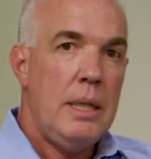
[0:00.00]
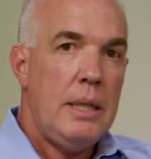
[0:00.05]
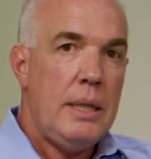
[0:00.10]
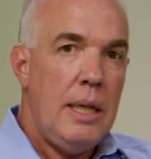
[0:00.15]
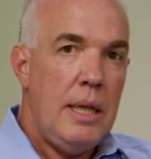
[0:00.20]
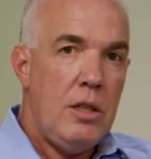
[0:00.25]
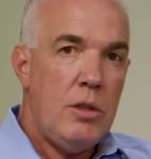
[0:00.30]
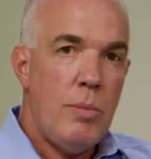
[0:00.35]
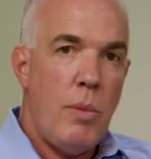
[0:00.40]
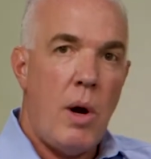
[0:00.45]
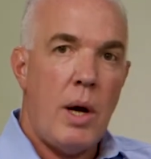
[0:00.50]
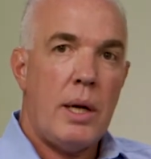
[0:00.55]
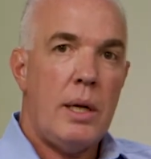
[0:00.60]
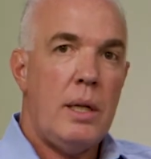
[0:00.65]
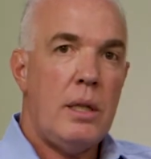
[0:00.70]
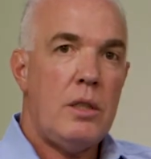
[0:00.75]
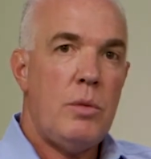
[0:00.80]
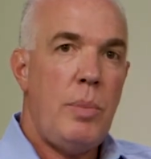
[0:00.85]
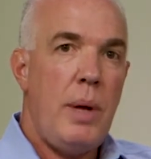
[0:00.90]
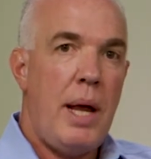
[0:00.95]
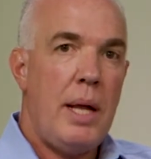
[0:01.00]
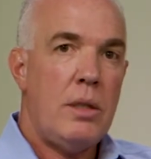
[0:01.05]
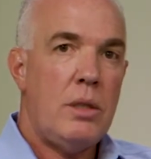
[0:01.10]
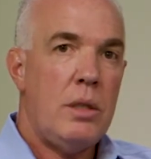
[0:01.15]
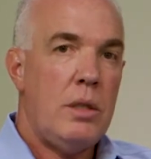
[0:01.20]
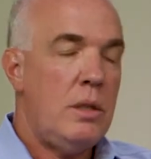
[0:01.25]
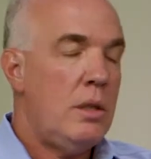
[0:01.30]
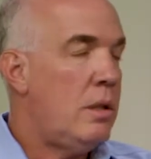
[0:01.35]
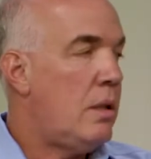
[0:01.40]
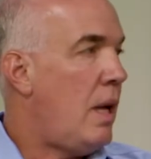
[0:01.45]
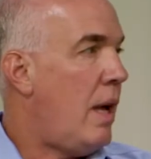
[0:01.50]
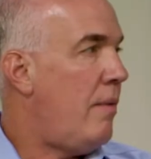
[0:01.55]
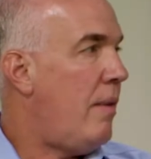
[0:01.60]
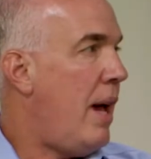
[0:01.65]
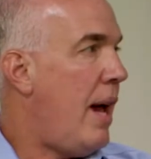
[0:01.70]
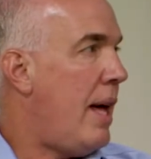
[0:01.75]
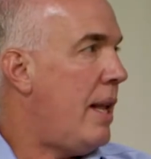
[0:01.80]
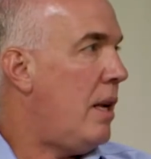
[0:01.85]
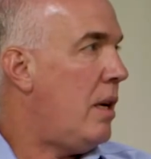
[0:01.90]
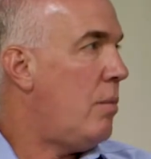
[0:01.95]
These market expansions have
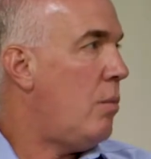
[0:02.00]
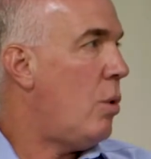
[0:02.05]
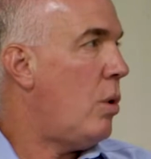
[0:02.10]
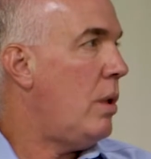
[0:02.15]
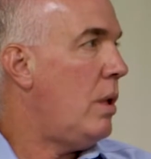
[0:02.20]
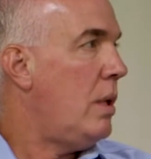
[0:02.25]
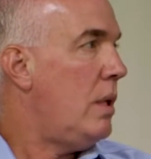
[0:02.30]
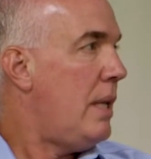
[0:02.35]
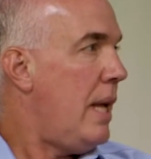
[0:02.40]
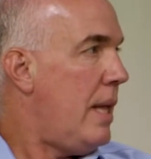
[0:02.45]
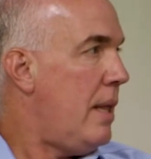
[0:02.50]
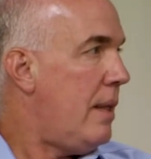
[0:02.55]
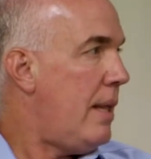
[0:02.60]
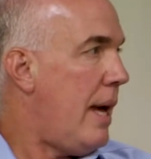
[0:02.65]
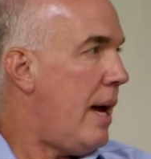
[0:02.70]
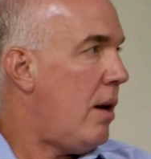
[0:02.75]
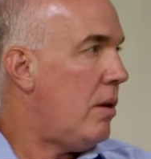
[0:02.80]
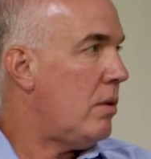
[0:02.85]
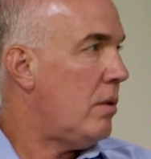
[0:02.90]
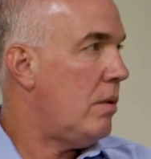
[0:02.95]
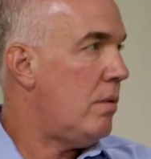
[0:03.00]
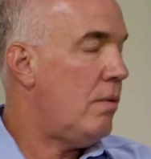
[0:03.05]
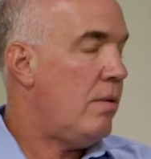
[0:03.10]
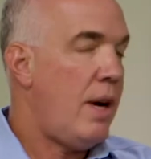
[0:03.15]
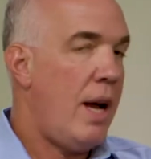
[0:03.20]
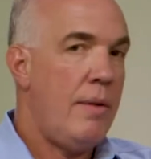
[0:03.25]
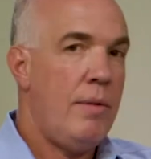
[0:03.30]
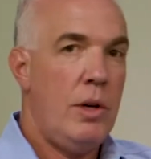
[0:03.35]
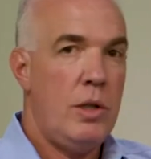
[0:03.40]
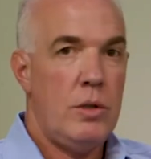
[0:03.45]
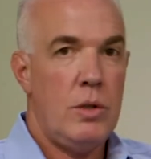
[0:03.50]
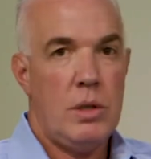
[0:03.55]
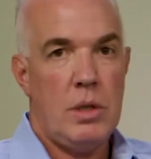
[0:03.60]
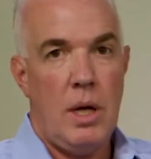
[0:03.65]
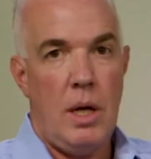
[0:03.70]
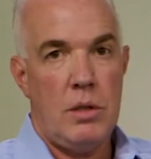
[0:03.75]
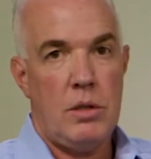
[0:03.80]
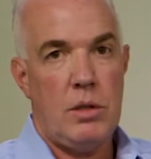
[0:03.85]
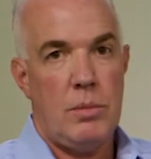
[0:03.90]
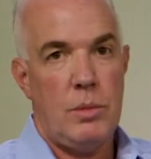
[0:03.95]
added more than 10,500
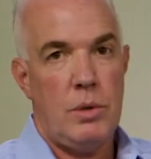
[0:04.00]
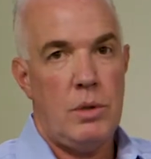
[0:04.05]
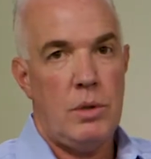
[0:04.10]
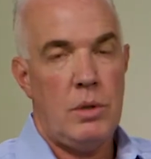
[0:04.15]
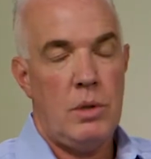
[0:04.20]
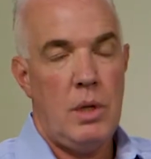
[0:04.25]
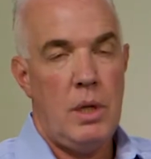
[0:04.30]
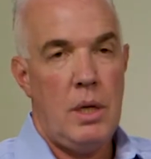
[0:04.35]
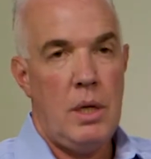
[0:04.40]
customers